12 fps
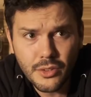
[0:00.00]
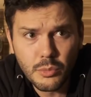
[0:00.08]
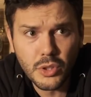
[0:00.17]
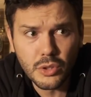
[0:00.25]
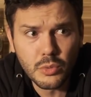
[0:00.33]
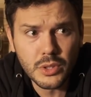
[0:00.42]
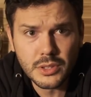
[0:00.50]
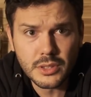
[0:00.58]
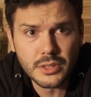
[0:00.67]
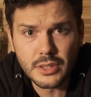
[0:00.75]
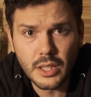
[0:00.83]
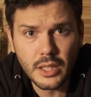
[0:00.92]
some good
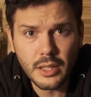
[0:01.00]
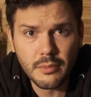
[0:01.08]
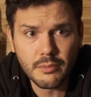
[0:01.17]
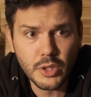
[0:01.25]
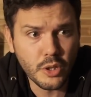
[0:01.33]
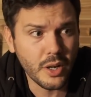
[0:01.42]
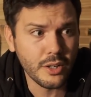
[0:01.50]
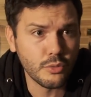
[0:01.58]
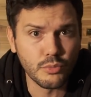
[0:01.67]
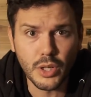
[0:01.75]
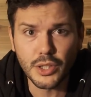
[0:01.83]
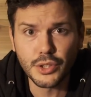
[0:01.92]
ones. I
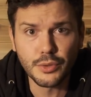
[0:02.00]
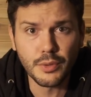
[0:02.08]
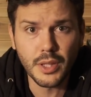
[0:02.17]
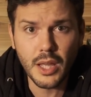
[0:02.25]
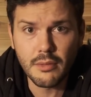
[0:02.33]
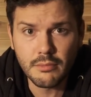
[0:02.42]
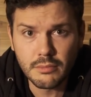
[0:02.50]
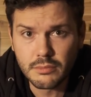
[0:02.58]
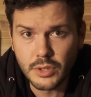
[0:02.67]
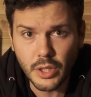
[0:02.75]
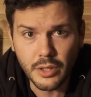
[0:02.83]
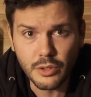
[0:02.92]
don't rush for them.
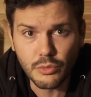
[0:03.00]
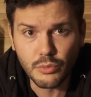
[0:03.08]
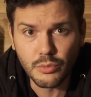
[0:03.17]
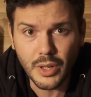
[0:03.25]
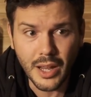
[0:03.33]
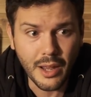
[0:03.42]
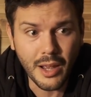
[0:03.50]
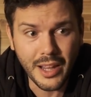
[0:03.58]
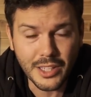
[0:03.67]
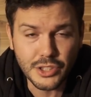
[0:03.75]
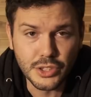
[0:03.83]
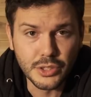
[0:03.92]
I
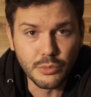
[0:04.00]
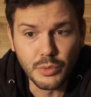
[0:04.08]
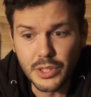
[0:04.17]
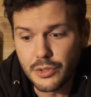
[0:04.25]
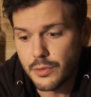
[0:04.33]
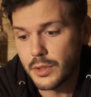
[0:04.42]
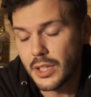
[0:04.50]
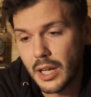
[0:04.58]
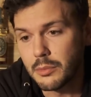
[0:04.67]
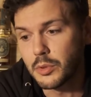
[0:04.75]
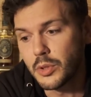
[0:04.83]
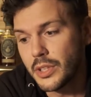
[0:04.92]
actually reach for
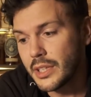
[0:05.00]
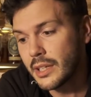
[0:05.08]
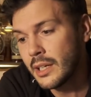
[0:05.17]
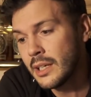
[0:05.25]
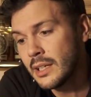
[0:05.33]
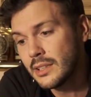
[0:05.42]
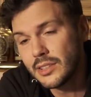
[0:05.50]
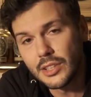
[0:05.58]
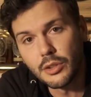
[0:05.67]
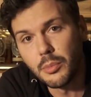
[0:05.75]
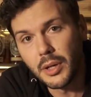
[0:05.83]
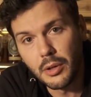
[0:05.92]
Knob Creek
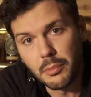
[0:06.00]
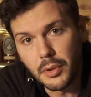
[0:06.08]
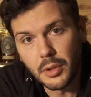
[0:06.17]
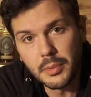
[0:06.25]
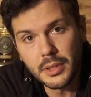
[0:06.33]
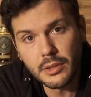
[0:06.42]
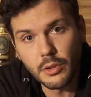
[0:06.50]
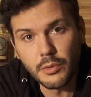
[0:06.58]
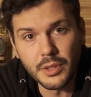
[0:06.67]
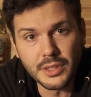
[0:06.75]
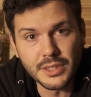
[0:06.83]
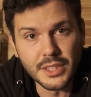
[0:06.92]
single barrel bourbon
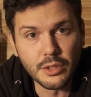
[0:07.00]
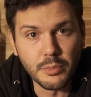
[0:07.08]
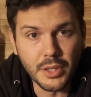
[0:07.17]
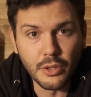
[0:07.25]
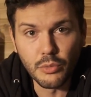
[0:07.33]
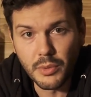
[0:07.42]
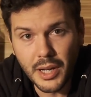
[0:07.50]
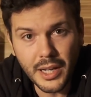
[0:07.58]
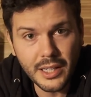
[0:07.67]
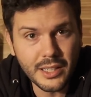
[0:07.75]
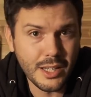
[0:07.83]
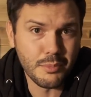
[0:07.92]
over the single barrel
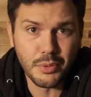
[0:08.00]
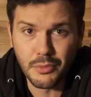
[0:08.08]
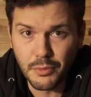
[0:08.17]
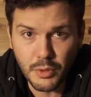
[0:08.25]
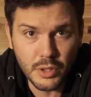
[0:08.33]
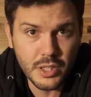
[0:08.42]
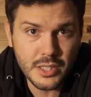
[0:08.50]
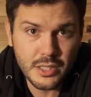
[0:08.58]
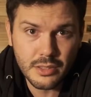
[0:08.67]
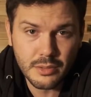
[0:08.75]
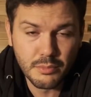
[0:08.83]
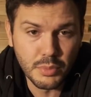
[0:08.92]
rye. I prefer it,
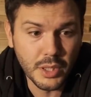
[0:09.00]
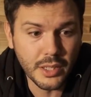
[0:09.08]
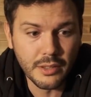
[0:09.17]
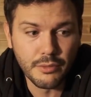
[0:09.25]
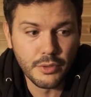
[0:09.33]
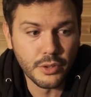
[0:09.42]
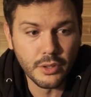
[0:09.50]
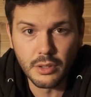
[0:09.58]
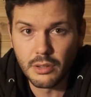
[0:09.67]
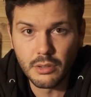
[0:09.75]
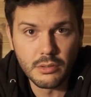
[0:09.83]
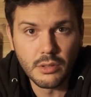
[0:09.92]
but if
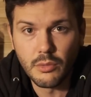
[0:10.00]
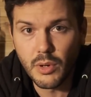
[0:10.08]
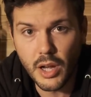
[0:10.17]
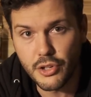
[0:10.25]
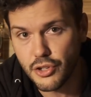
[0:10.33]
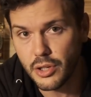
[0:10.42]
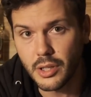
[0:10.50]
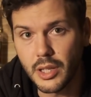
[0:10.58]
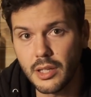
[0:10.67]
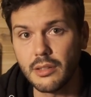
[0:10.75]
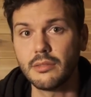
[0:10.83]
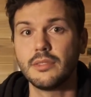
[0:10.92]
you're a rye
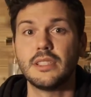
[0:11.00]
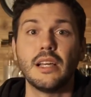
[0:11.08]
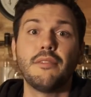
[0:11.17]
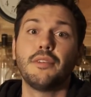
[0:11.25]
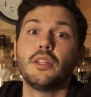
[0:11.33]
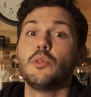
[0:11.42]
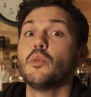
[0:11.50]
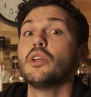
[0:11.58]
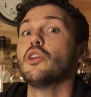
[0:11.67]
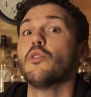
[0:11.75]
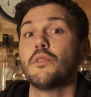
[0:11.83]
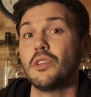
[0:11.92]
junkie, definitely
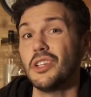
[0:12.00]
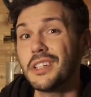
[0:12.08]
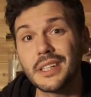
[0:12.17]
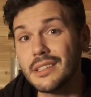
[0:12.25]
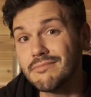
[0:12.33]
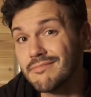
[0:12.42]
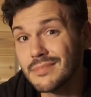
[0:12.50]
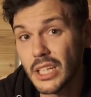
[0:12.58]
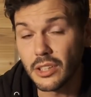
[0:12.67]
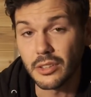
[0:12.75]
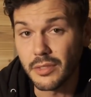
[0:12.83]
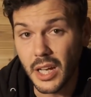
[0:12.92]
wouldn't overlook it.
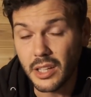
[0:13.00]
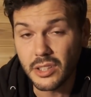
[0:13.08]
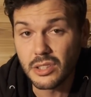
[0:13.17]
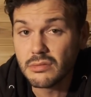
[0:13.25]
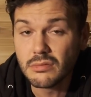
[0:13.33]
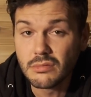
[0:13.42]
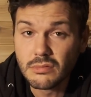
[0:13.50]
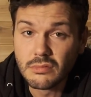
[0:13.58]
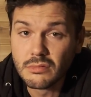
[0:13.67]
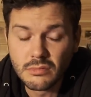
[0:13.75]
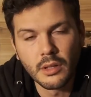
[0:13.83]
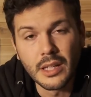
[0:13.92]
Killer value.
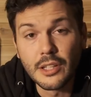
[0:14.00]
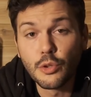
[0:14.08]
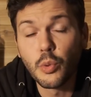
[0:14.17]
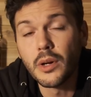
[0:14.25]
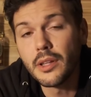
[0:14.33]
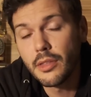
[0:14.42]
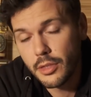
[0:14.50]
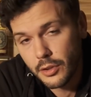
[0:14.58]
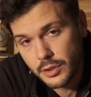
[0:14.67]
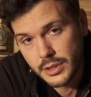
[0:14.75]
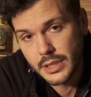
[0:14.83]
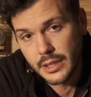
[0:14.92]
In
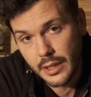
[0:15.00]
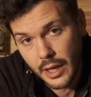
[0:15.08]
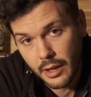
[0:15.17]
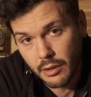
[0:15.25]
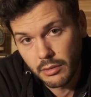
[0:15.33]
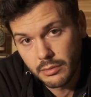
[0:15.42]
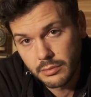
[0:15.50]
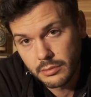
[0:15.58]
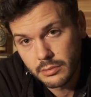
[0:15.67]
2013 now,